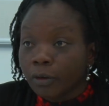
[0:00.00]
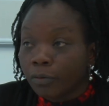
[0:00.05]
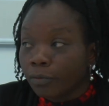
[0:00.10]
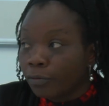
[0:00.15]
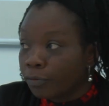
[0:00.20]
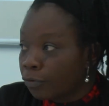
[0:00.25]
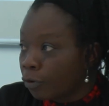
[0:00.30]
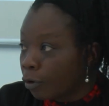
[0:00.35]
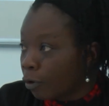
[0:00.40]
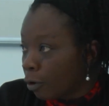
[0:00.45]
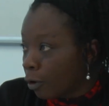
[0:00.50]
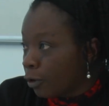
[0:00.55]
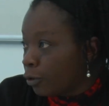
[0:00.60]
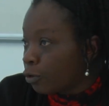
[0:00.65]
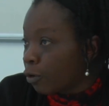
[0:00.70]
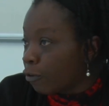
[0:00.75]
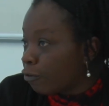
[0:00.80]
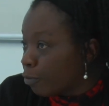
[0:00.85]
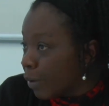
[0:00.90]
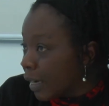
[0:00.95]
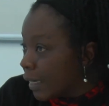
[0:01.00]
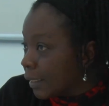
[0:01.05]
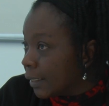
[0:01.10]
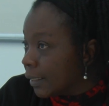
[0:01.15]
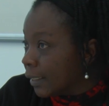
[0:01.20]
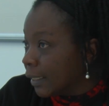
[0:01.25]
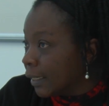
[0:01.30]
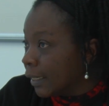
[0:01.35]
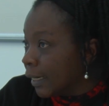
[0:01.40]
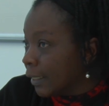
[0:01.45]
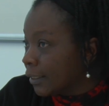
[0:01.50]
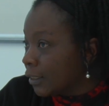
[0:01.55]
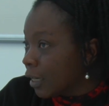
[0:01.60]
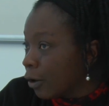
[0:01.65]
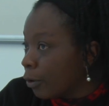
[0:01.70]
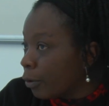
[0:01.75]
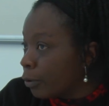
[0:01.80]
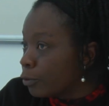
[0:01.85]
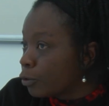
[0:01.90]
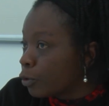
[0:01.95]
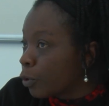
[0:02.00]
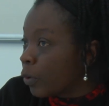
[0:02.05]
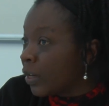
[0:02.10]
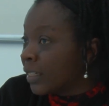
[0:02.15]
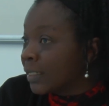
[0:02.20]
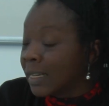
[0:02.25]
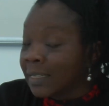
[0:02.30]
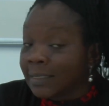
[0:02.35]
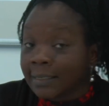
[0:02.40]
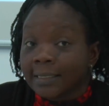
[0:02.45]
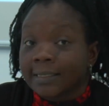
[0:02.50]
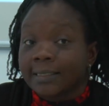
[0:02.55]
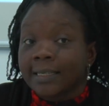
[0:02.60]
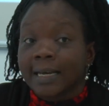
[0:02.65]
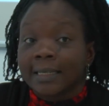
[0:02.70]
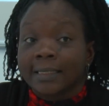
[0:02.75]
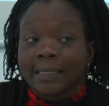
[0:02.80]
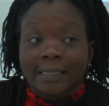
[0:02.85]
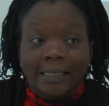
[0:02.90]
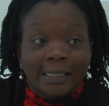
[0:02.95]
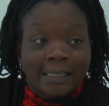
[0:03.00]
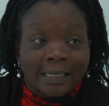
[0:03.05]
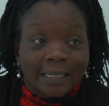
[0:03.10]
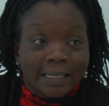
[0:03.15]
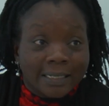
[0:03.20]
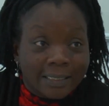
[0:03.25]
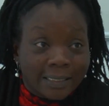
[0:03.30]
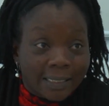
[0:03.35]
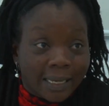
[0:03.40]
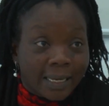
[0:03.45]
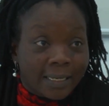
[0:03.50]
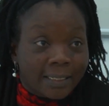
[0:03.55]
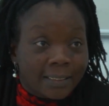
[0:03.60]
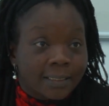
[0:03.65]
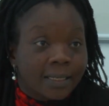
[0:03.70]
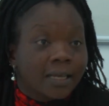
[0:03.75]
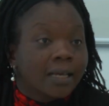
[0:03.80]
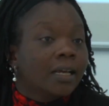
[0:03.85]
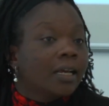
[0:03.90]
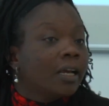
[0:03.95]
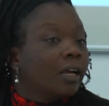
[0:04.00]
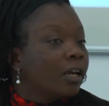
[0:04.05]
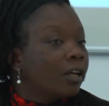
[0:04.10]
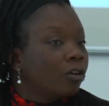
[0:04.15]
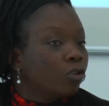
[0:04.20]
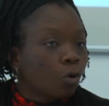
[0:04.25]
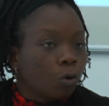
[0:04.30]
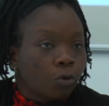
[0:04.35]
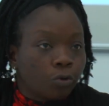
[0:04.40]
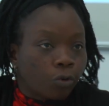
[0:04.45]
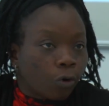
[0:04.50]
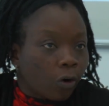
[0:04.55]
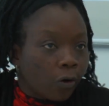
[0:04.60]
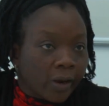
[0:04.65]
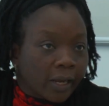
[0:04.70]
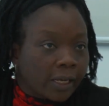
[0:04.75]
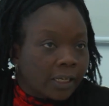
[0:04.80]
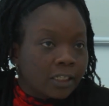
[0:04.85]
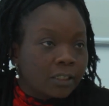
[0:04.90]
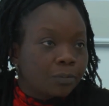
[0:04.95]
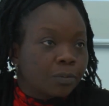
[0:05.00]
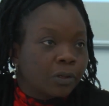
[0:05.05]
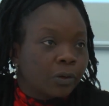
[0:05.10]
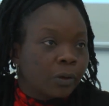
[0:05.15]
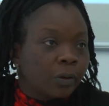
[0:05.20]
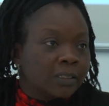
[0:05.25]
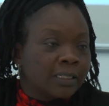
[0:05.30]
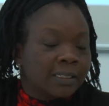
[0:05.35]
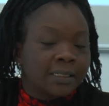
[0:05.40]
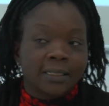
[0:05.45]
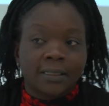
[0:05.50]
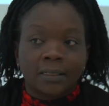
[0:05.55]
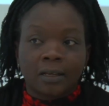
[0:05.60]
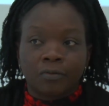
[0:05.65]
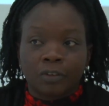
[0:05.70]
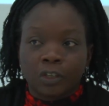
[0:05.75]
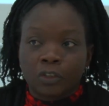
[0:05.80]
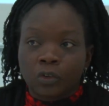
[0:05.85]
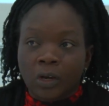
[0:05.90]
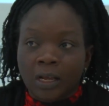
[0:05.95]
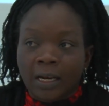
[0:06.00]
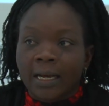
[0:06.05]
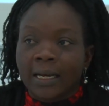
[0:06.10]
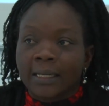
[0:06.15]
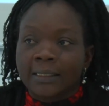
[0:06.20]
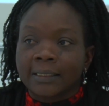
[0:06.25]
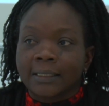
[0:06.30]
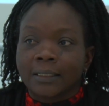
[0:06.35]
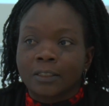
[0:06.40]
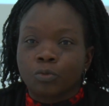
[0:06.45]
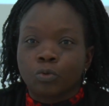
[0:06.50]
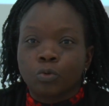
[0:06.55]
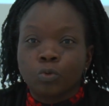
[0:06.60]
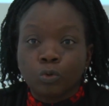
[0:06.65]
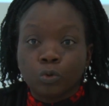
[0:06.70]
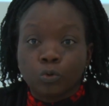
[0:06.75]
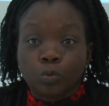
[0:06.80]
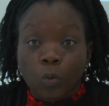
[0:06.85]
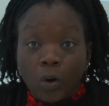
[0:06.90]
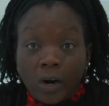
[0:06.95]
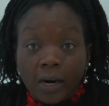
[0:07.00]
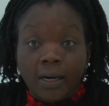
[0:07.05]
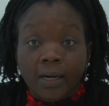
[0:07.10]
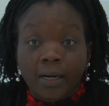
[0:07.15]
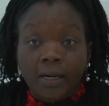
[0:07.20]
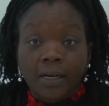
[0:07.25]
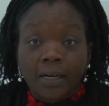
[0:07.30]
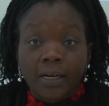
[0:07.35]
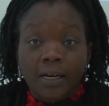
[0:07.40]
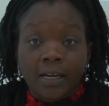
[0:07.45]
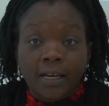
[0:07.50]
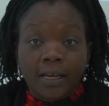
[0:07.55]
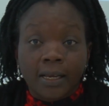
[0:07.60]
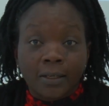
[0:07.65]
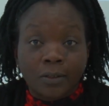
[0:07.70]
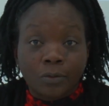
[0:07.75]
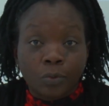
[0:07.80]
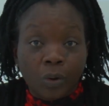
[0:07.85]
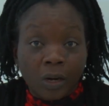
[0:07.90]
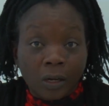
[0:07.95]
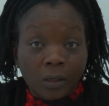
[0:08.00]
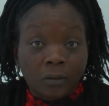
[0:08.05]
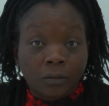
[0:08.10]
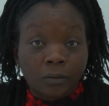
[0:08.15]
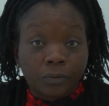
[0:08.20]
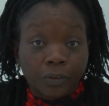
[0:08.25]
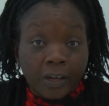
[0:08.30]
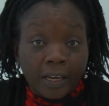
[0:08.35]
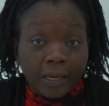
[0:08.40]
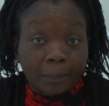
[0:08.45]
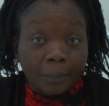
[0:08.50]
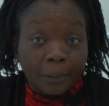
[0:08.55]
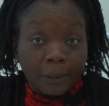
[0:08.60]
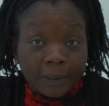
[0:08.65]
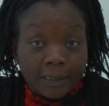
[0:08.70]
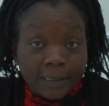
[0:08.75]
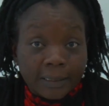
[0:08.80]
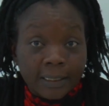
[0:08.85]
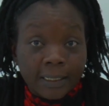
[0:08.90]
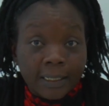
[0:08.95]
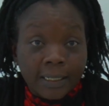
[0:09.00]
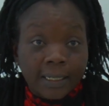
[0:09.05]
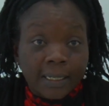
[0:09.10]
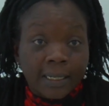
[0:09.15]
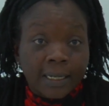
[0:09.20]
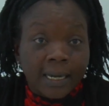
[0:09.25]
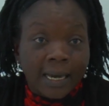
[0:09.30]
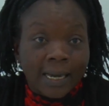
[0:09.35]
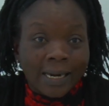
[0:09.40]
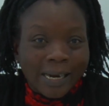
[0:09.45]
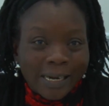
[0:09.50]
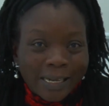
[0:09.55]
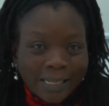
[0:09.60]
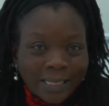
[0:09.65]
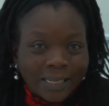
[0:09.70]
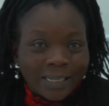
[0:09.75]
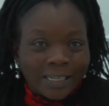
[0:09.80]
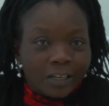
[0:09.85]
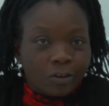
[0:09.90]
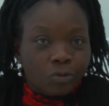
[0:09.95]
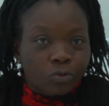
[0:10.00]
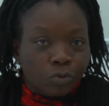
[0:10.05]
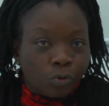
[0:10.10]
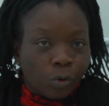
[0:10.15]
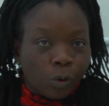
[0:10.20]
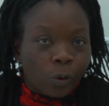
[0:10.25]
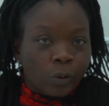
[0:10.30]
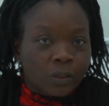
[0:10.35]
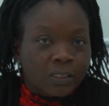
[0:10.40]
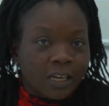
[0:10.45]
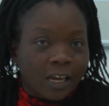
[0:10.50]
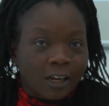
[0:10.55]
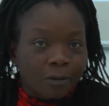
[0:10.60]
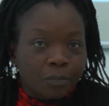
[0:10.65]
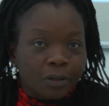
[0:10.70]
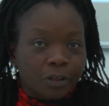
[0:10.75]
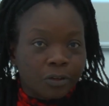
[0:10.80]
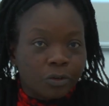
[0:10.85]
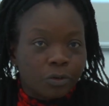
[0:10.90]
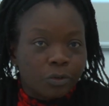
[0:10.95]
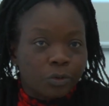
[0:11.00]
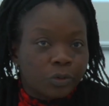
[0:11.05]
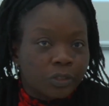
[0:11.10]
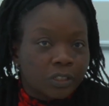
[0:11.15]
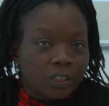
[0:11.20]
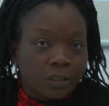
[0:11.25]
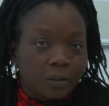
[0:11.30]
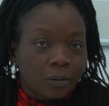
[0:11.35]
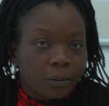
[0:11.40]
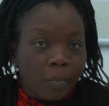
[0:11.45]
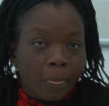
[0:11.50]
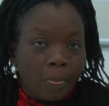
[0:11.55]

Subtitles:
for lots of money later on. So we just decided in his case, no drawings, because this is a visual artist whose work is world famous. And anything he draws can be used.